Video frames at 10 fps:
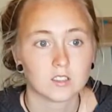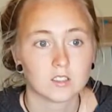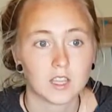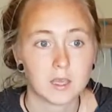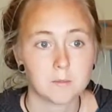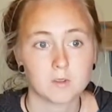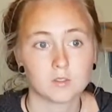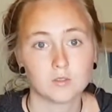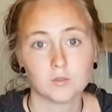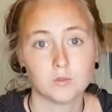came
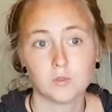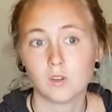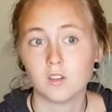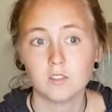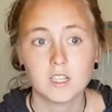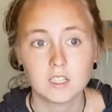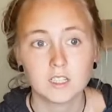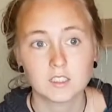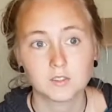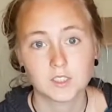to a really
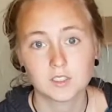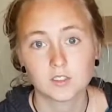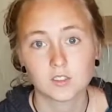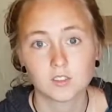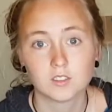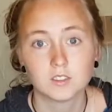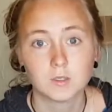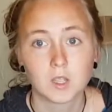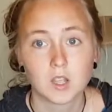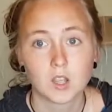nice restaurant,
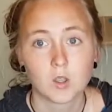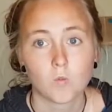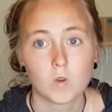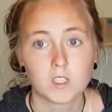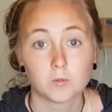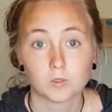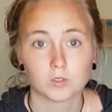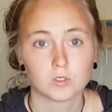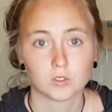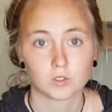which
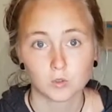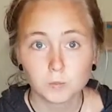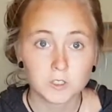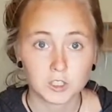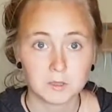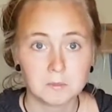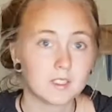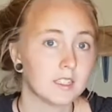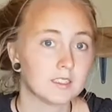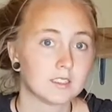was super cheap.
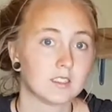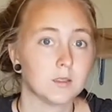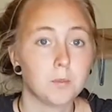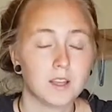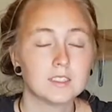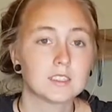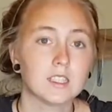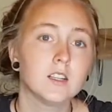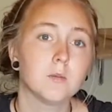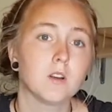That's the plus
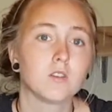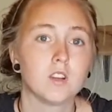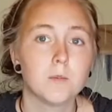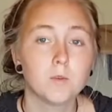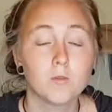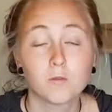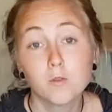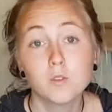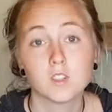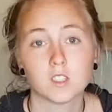side about Colombo.
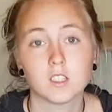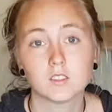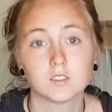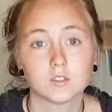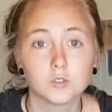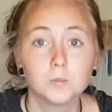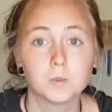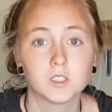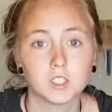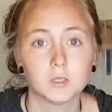Food is
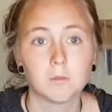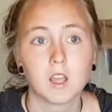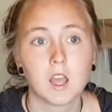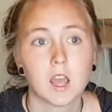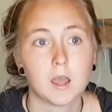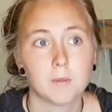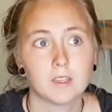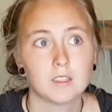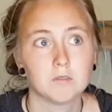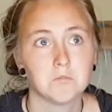super cheap. I
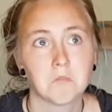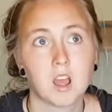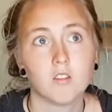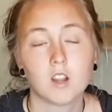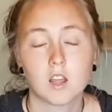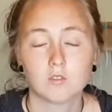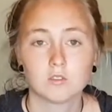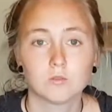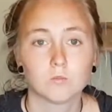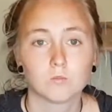paid
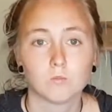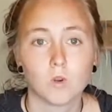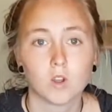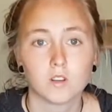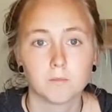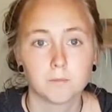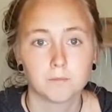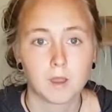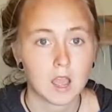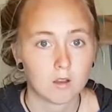around one
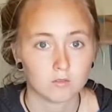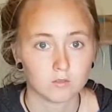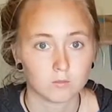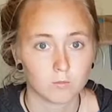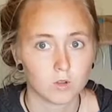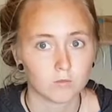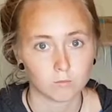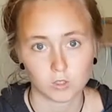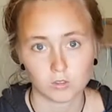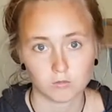pound, one
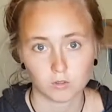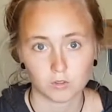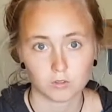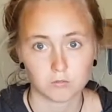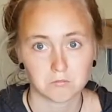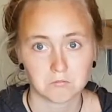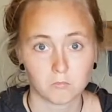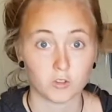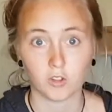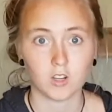one euro,
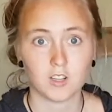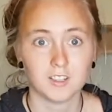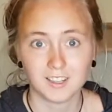one dollar